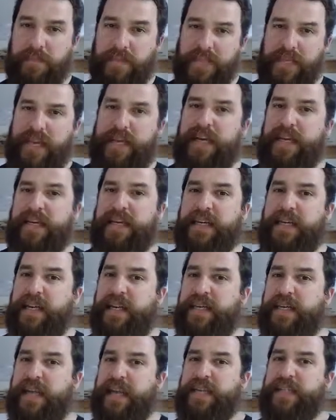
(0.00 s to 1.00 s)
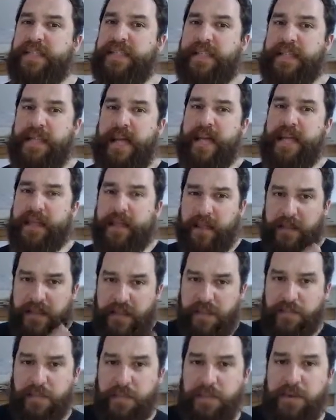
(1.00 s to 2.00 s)

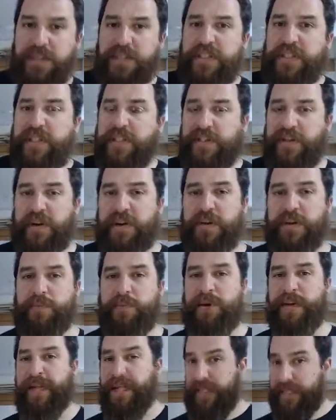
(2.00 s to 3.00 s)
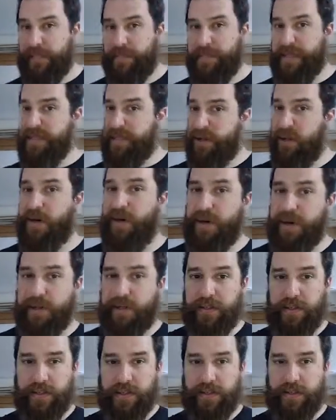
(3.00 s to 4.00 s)
several books is a starting point. It's a big,
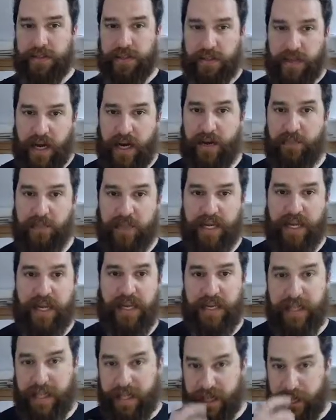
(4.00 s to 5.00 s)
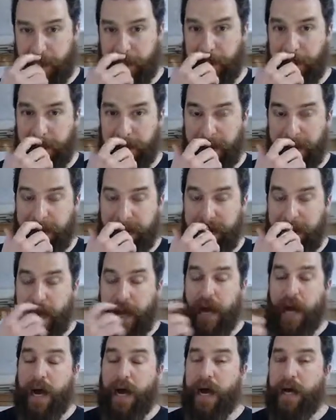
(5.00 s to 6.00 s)
long, complicated thing
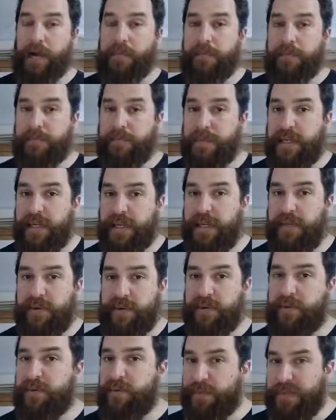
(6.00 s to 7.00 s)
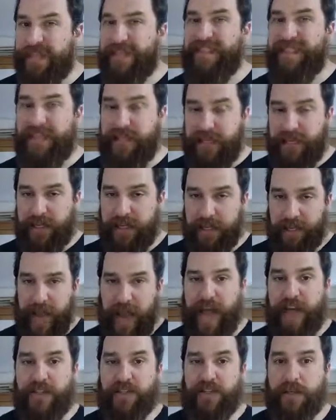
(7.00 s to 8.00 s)
in order to really
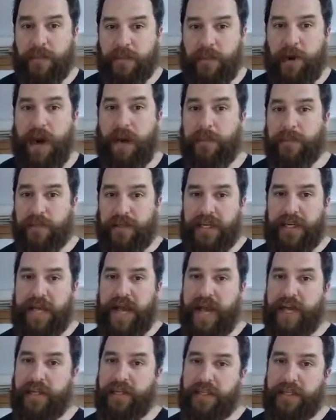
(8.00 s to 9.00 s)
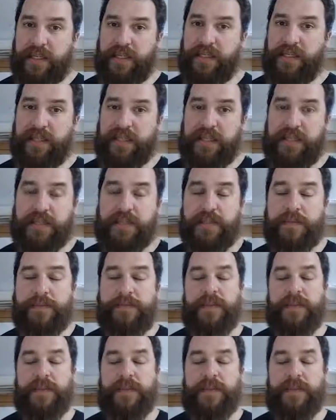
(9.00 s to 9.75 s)
actually properly tackle these things.